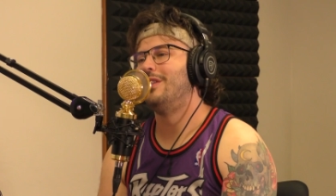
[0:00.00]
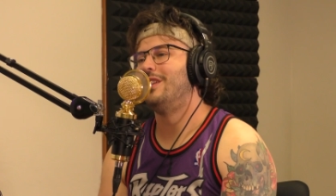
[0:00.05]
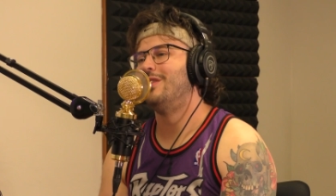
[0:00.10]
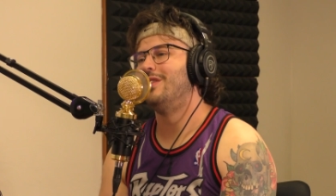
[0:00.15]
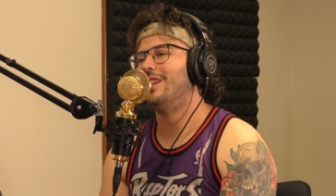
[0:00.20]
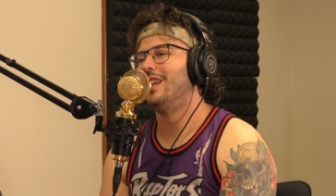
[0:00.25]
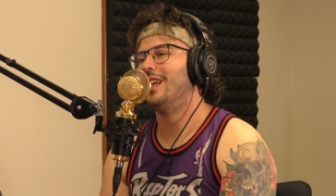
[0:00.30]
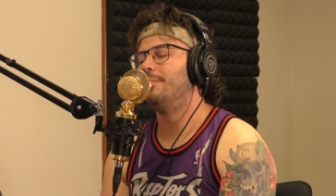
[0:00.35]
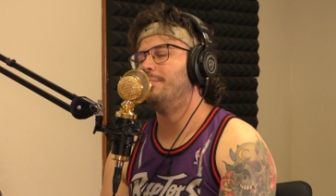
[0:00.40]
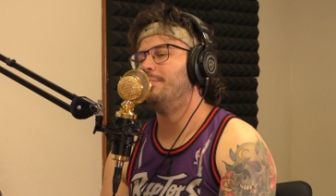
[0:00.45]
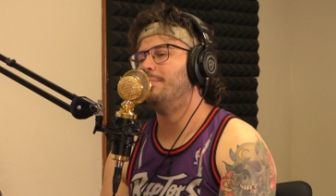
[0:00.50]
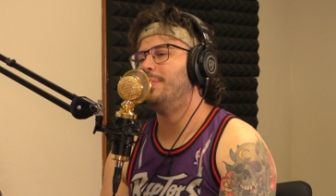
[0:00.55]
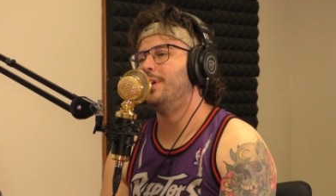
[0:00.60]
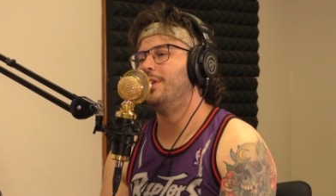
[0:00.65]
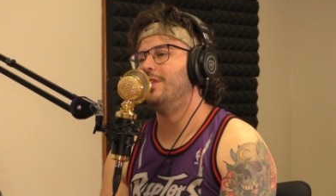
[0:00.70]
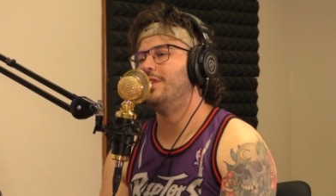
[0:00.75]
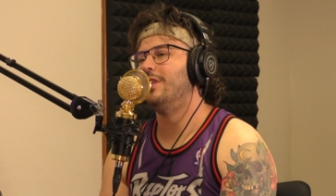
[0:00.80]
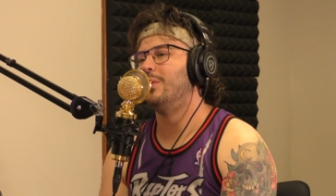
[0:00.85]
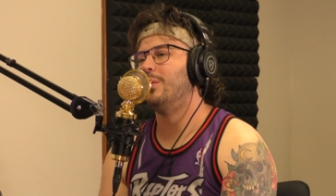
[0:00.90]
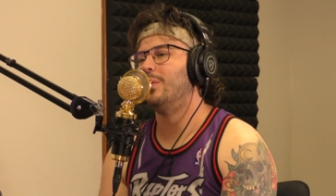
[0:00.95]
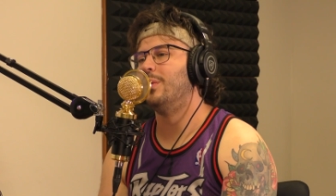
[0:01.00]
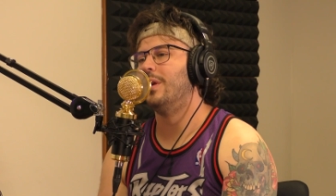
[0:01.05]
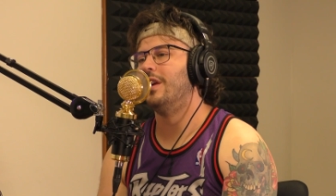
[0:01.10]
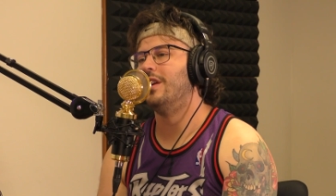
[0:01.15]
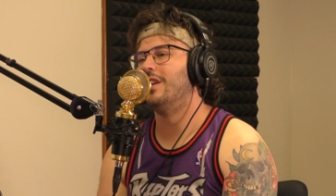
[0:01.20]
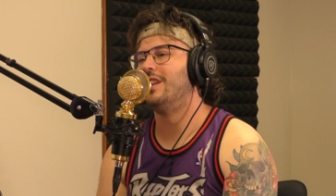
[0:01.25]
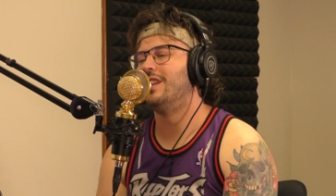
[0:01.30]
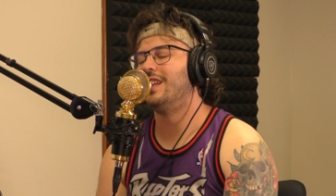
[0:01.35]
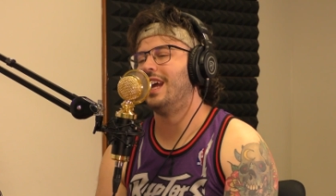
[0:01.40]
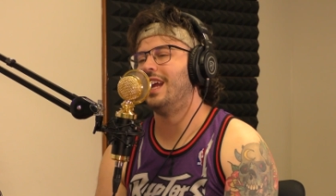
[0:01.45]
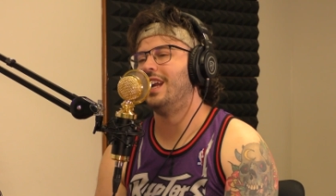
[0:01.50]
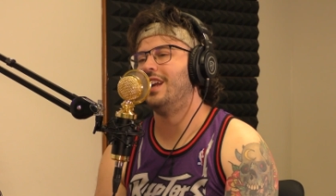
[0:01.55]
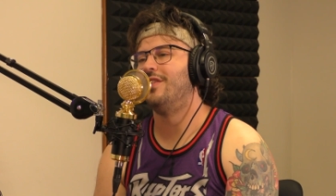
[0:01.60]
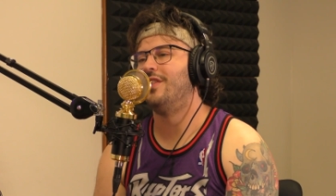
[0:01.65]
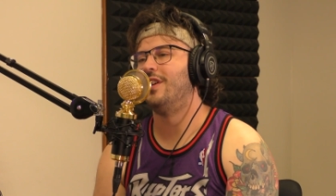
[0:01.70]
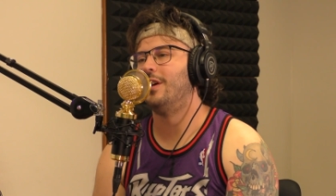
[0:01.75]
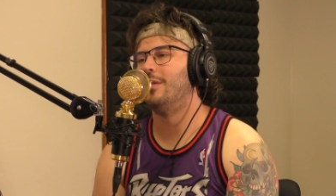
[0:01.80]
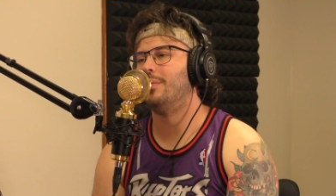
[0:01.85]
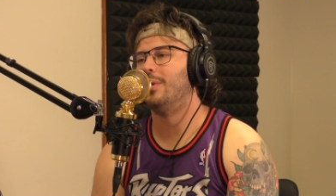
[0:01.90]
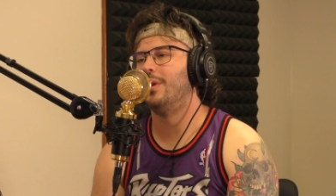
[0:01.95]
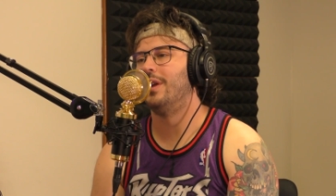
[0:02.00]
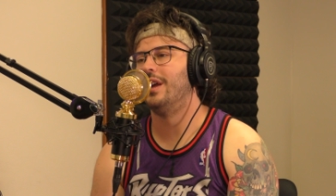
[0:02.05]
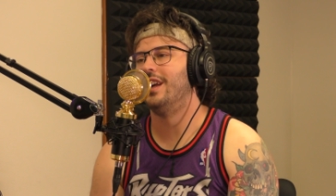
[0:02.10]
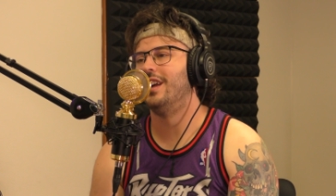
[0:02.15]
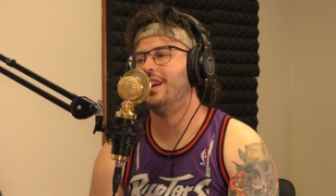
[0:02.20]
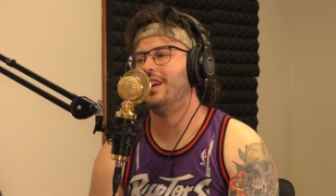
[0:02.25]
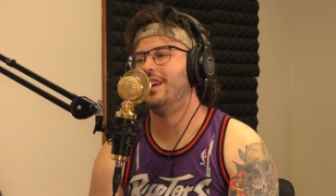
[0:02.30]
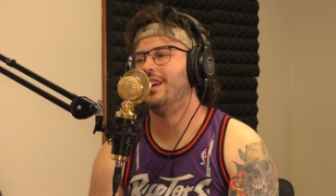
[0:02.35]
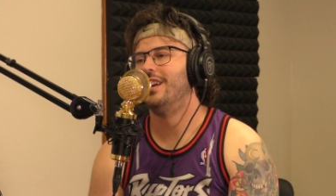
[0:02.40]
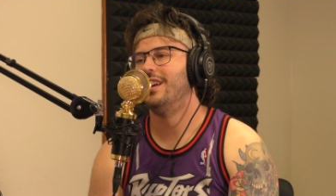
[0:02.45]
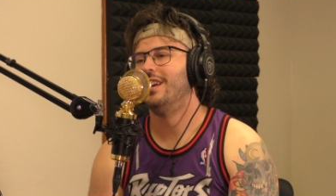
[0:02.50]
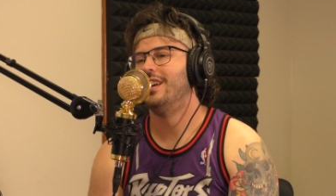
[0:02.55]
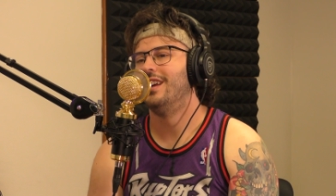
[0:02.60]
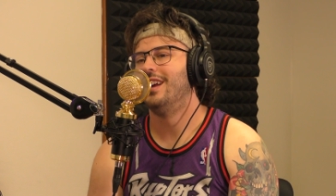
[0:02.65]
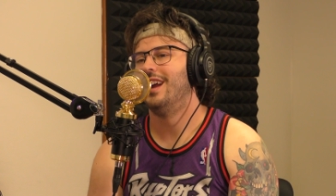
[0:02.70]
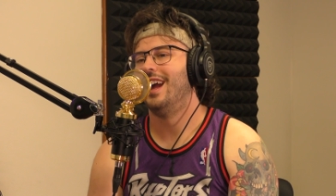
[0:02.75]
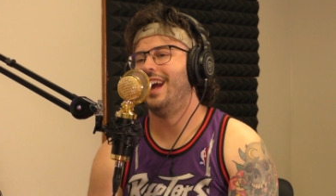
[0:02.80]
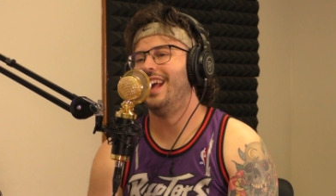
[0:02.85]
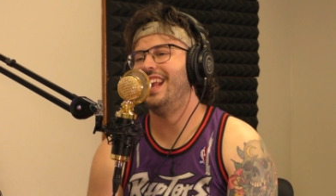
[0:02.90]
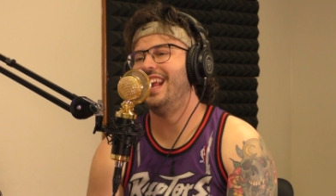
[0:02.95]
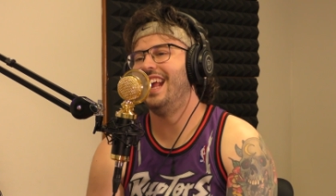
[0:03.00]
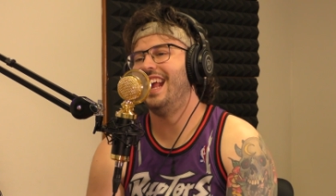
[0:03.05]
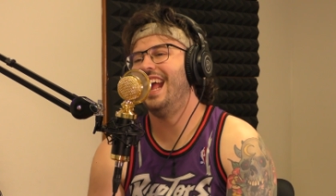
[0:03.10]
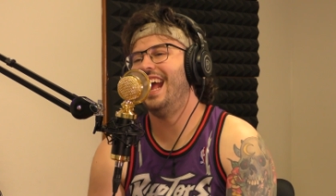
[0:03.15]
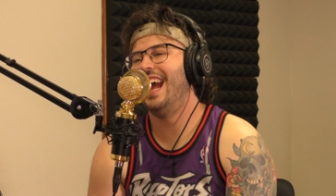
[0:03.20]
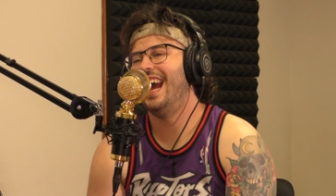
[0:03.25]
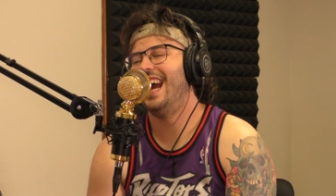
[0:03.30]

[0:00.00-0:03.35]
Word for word: It was like, build the worst NFL player had